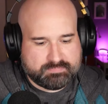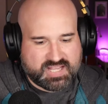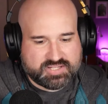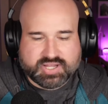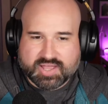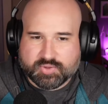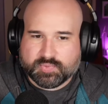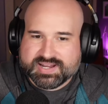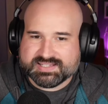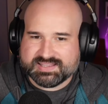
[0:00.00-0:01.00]
so yeah, the
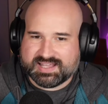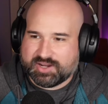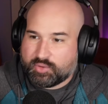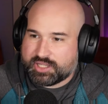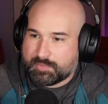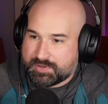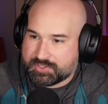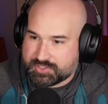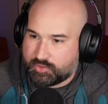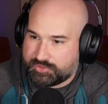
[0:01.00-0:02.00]
reason that he only
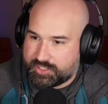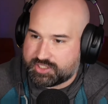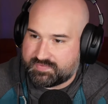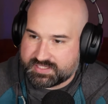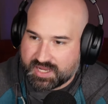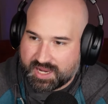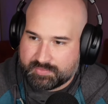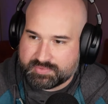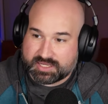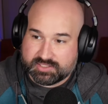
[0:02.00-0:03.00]
appears in the Golden Age seven
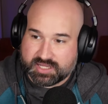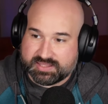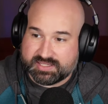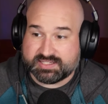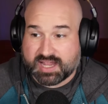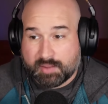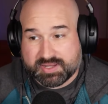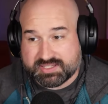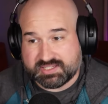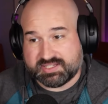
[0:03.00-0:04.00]
times, I, I, think, is not
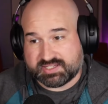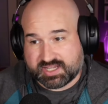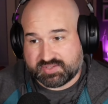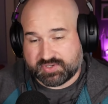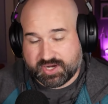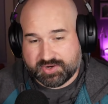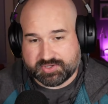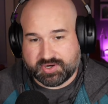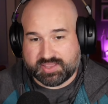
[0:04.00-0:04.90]
because he's a successful character.